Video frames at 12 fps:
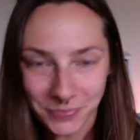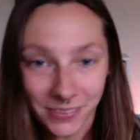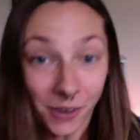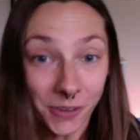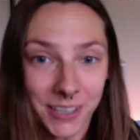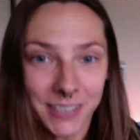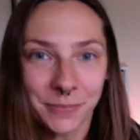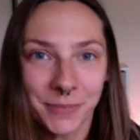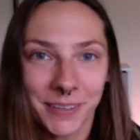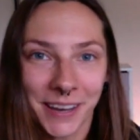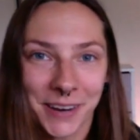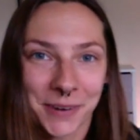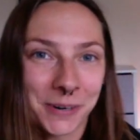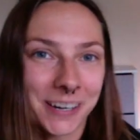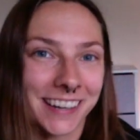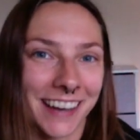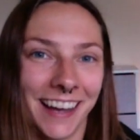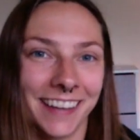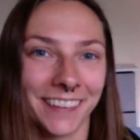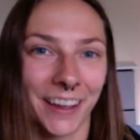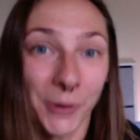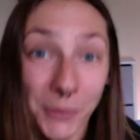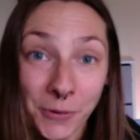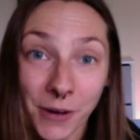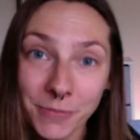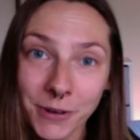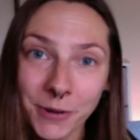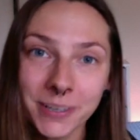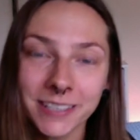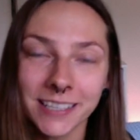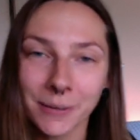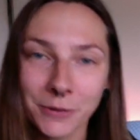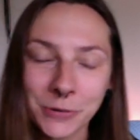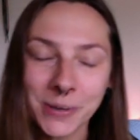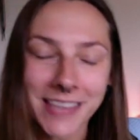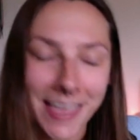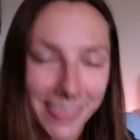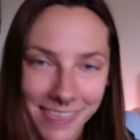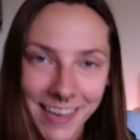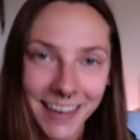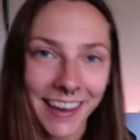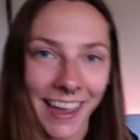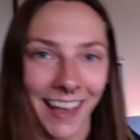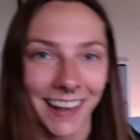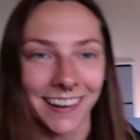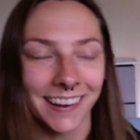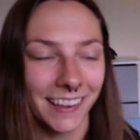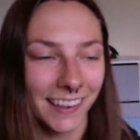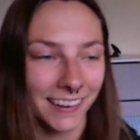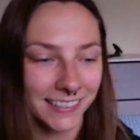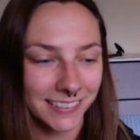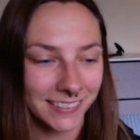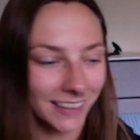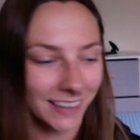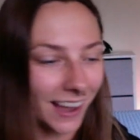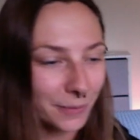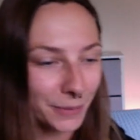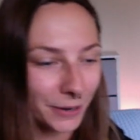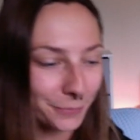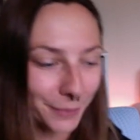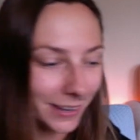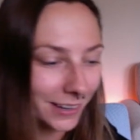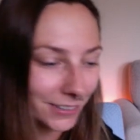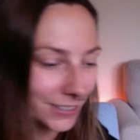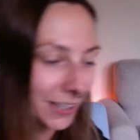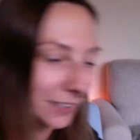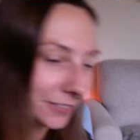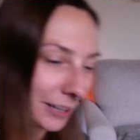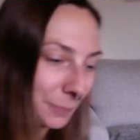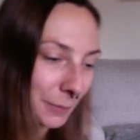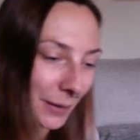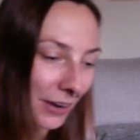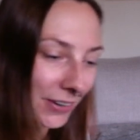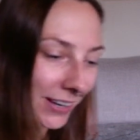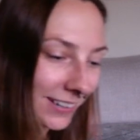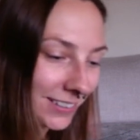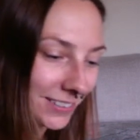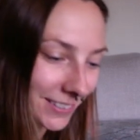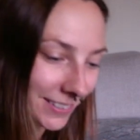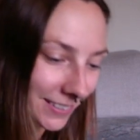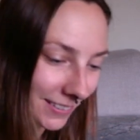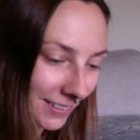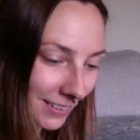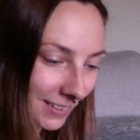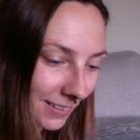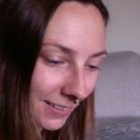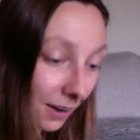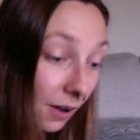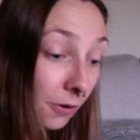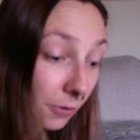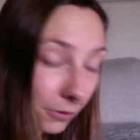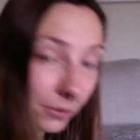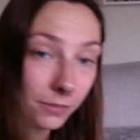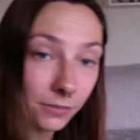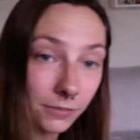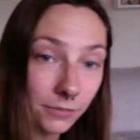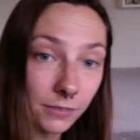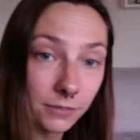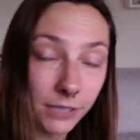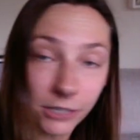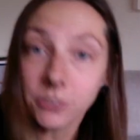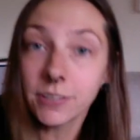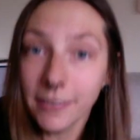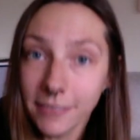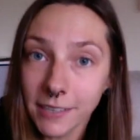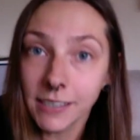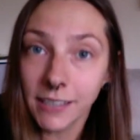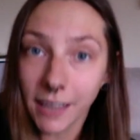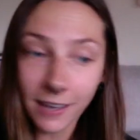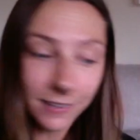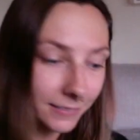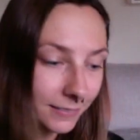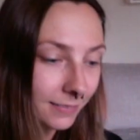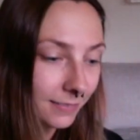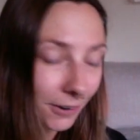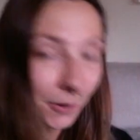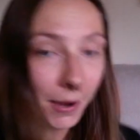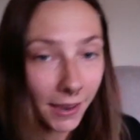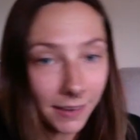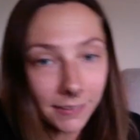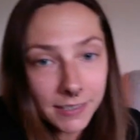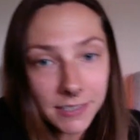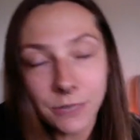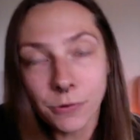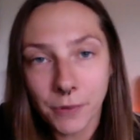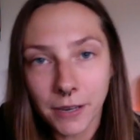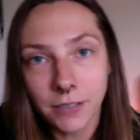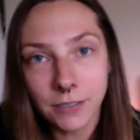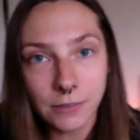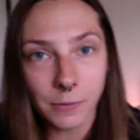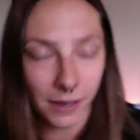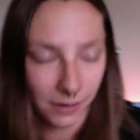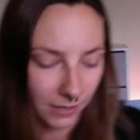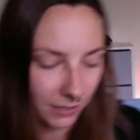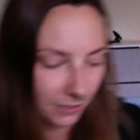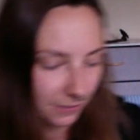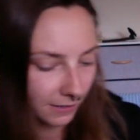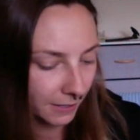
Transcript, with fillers: oh, that's something I can work on. Like, ooh, I'm noticing I'm doing that thing again. And it's not about beating yourself up about it. Just, oh, here's that thing again. Okay, let's see what we can do about it.